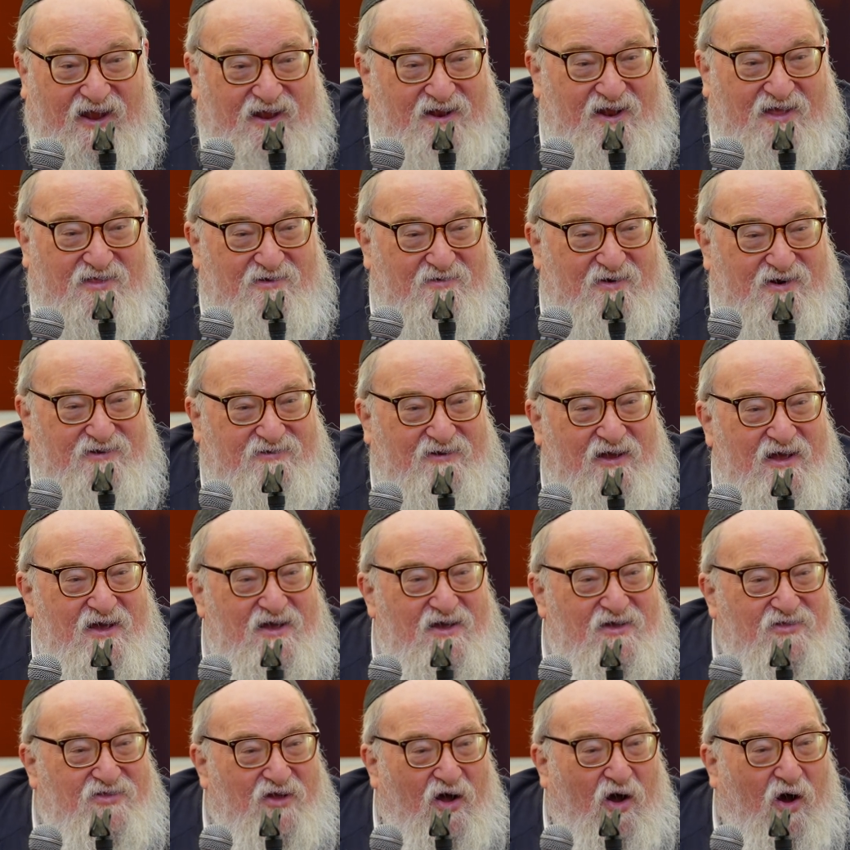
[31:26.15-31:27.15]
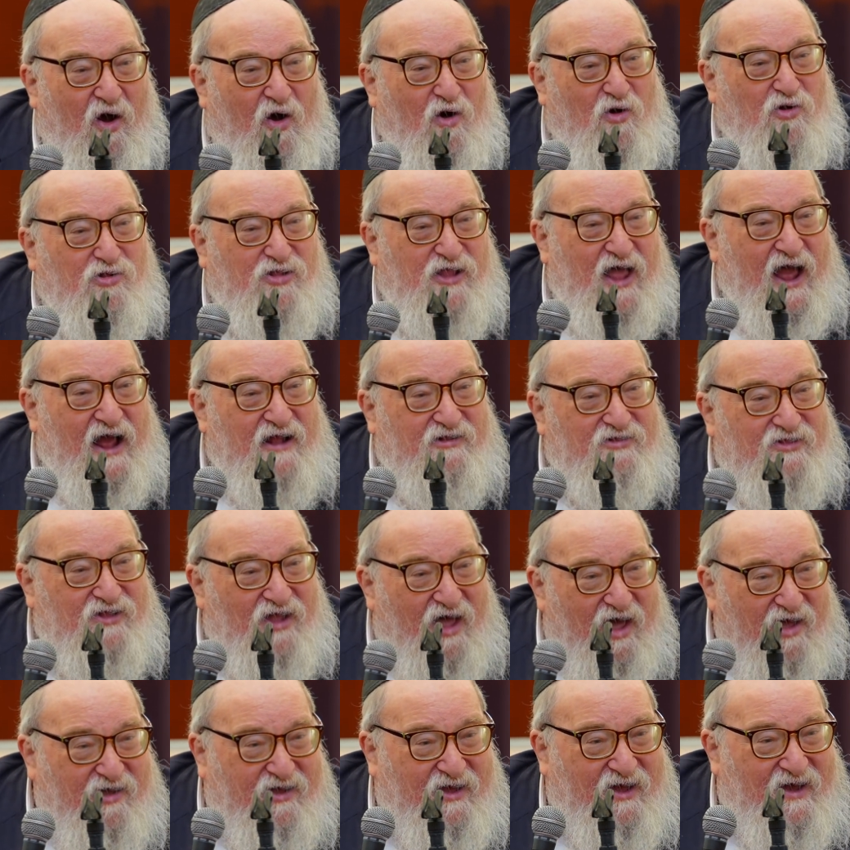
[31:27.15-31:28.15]
In other words, the whole
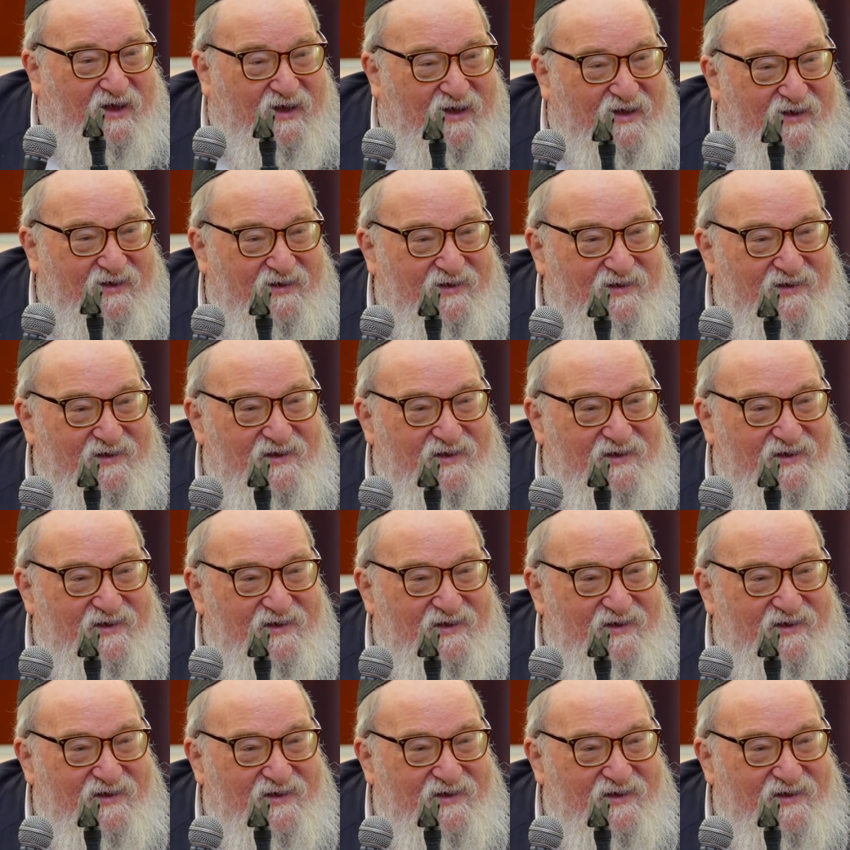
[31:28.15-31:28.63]
halacha